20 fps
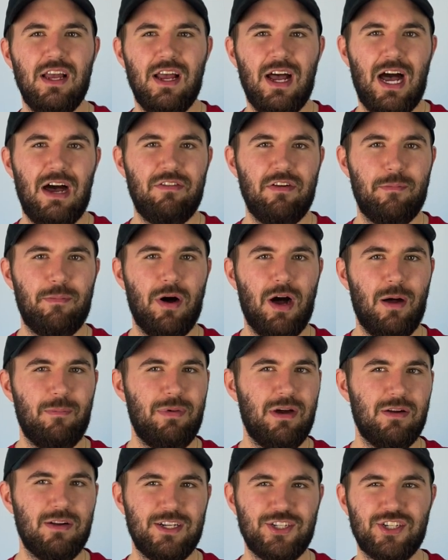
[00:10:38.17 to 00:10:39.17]
of it pop
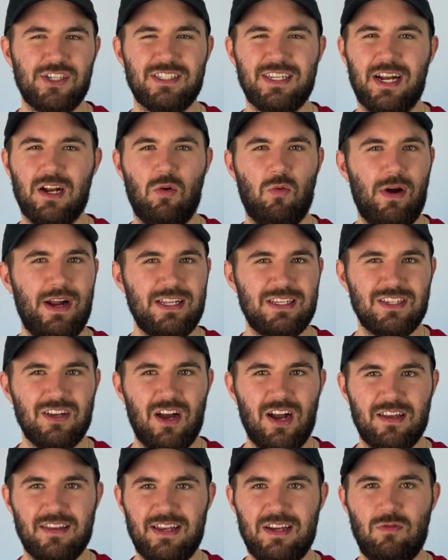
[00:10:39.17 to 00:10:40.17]
out. It's just like a white
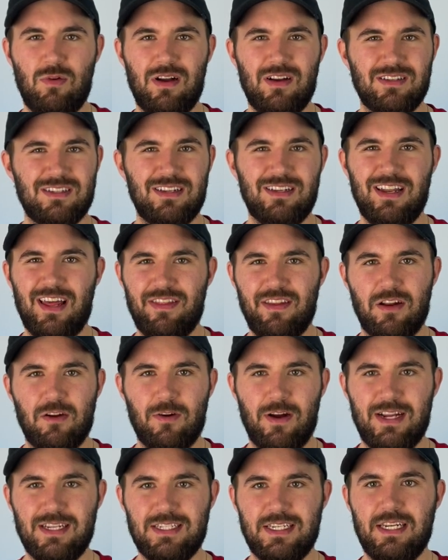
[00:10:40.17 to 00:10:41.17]
sock that he wears, nothing
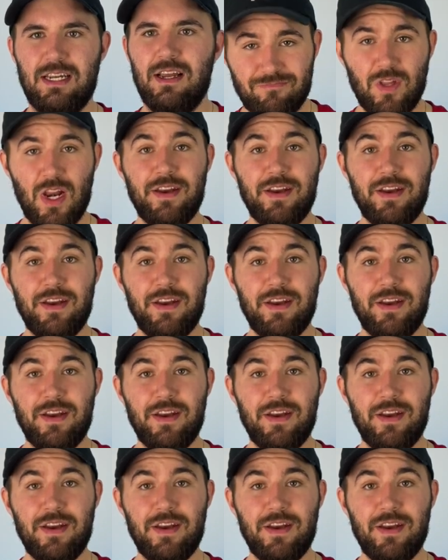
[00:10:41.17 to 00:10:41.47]
crazy.